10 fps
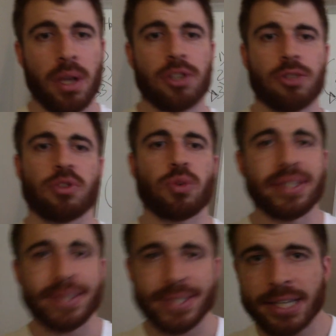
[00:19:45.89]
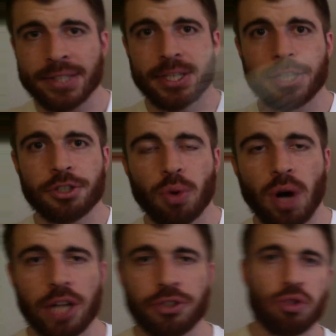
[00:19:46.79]
So between sixty to
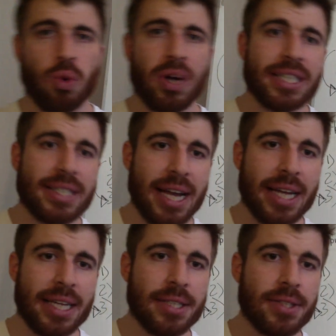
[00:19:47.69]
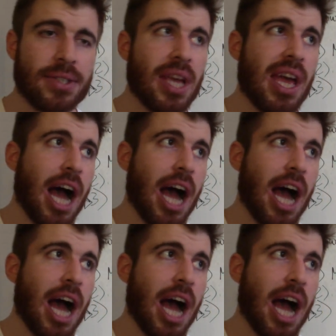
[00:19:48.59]
one hundred twenty seconds,